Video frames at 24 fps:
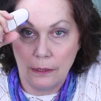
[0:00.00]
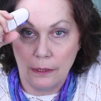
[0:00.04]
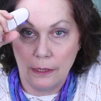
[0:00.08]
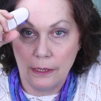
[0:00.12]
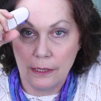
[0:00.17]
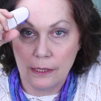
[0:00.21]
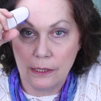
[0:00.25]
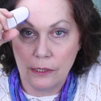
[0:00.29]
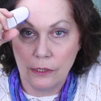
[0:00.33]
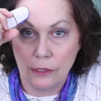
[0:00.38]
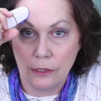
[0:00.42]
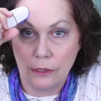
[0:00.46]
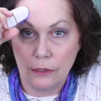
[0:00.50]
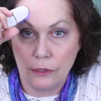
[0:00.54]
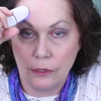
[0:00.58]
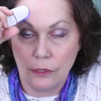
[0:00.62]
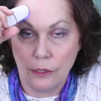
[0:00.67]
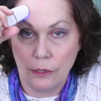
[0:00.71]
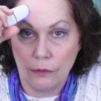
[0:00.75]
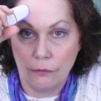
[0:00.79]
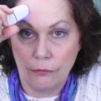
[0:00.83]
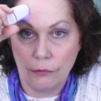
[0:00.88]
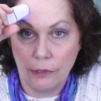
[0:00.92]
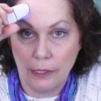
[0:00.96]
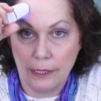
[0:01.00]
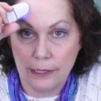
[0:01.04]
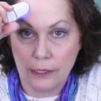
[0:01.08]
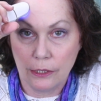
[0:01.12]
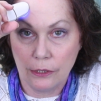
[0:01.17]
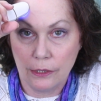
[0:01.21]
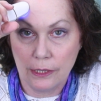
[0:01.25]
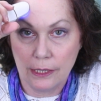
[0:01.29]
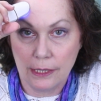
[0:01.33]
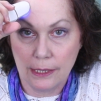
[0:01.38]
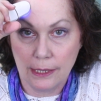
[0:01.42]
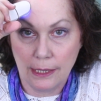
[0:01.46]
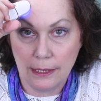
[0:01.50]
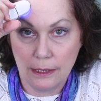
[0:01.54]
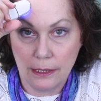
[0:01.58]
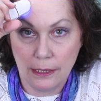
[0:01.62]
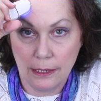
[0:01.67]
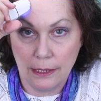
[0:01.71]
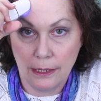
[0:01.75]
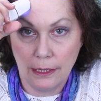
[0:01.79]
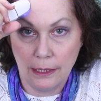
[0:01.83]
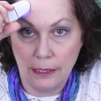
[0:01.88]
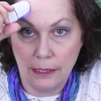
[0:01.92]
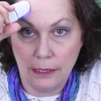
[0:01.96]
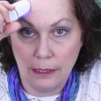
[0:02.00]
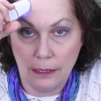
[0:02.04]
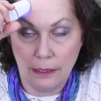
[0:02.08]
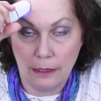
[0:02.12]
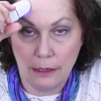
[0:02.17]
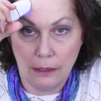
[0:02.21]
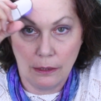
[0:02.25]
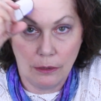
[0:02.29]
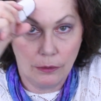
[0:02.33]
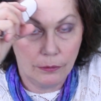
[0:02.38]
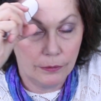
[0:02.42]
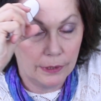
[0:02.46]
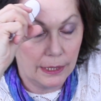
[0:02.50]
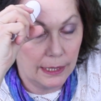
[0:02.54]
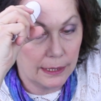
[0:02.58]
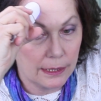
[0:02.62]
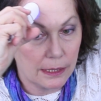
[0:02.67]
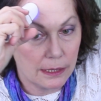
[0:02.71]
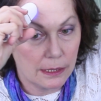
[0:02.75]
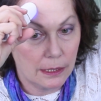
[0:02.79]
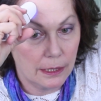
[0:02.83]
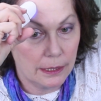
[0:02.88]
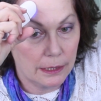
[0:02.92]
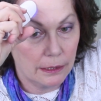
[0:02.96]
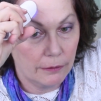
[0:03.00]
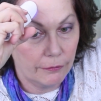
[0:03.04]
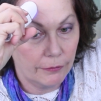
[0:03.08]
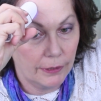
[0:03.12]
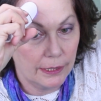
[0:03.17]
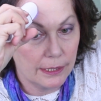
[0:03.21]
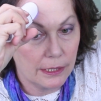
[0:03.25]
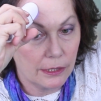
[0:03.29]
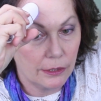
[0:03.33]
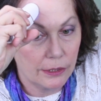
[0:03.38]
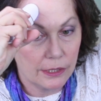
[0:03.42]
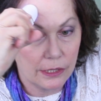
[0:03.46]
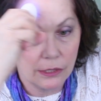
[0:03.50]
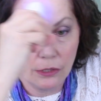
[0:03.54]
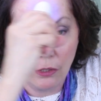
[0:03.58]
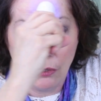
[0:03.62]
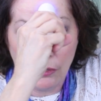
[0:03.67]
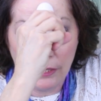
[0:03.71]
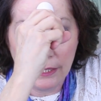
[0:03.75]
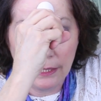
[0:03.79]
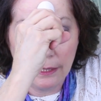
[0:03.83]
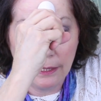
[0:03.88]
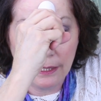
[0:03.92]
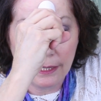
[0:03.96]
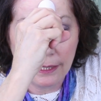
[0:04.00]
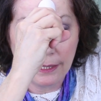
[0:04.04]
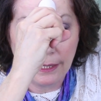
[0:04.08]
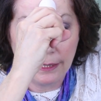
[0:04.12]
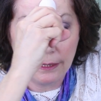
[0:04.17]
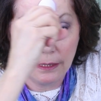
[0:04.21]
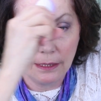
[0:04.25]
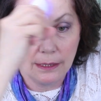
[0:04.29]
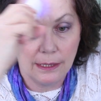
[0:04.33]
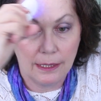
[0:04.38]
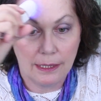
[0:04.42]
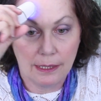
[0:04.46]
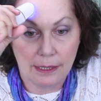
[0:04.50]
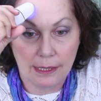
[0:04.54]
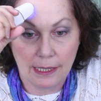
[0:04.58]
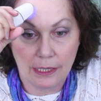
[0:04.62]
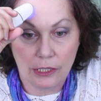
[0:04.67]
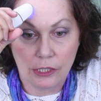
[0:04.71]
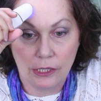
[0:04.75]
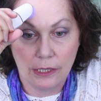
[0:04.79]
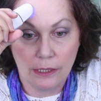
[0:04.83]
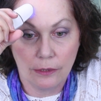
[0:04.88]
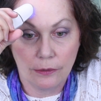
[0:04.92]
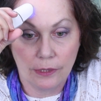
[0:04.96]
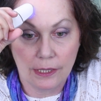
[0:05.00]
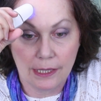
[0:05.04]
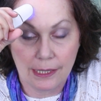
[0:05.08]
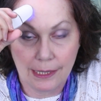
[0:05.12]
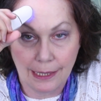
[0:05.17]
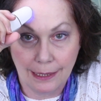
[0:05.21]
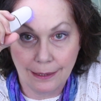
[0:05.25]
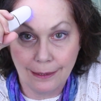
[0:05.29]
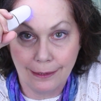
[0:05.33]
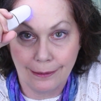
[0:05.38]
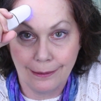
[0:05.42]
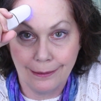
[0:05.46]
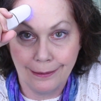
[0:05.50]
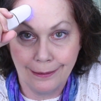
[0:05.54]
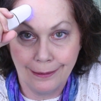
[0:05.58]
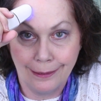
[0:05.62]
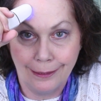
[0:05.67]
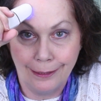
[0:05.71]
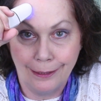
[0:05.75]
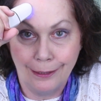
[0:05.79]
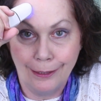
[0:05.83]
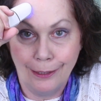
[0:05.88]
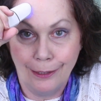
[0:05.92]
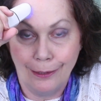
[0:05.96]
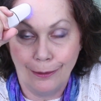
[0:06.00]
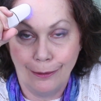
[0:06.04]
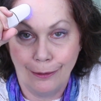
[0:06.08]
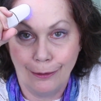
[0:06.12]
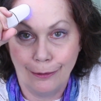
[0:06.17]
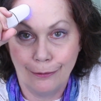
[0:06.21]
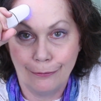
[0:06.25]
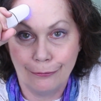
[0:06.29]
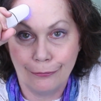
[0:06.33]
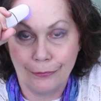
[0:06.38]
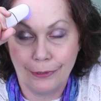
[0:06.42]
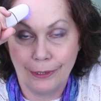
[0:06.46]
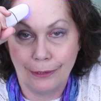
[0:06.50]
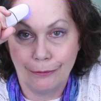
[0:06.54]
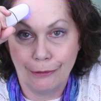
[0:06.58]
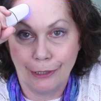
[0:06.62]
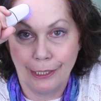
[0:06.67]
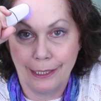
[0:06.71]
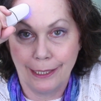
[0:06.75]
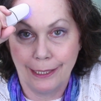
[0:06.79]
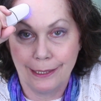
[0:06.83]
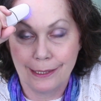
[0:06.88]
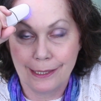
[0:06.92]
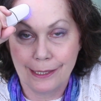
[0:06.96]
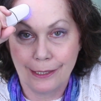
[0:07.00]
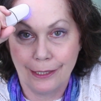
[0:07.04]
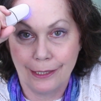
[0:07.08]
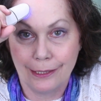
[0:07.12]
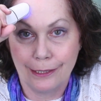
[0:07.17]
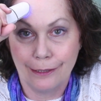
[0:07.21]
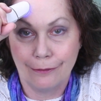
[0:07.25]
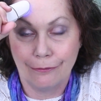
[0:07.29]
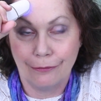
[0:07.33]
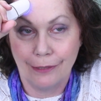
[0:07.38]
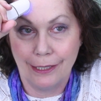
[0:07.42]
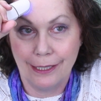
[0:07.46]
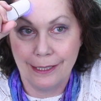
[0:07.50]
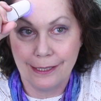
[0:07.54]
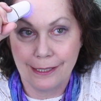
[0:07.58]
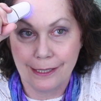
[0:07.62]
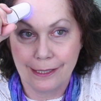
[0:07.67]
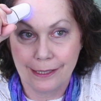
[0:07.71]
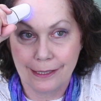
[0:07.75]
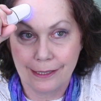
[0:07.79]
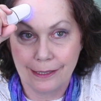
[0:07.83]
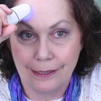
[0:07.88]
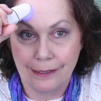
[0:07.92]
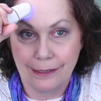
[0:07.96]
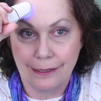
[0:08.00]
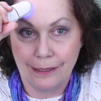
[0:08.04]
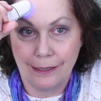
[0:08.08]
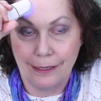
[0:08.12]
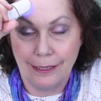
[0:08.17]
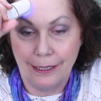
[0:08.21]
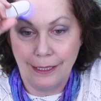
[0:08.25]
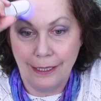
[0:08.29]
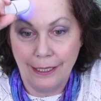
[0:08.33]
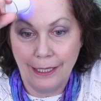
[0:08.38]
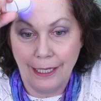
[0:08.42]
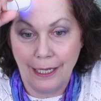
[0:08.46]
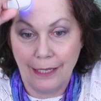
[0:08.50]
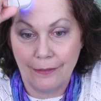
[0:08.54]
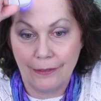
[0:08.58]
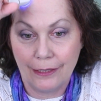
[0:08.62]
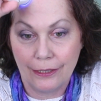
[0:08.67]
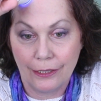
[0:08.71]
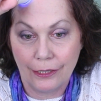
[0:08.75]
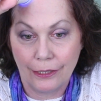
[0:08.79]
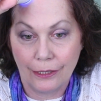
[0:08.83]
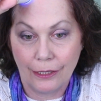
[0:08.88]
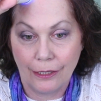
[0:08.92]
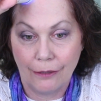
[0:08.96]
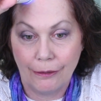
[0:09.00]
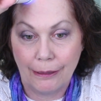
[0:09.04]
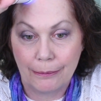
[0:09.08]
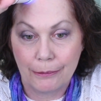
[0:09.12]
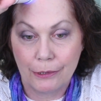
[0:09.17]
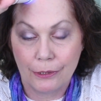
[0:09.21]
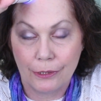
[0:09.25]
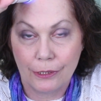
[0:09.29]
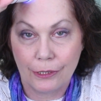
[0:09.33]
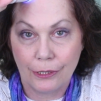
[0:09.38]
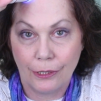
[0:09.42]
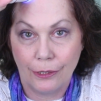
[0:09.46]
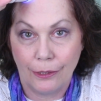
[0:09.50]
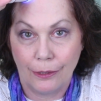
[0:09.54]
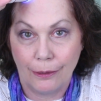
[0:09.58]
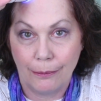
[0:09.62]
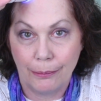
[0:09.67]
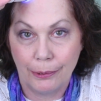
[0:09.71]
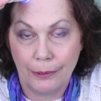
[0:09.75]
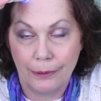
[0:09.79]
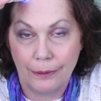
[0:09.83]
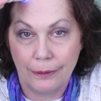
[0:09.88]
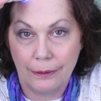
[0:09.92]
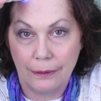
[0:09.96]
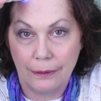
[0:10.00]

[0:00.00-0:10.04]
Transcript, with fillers: This, you can go right to the centre here on that side of your face. So it's not in the centre, it's actually on the centre of the right-hand side of your face. And then you can go up to the top.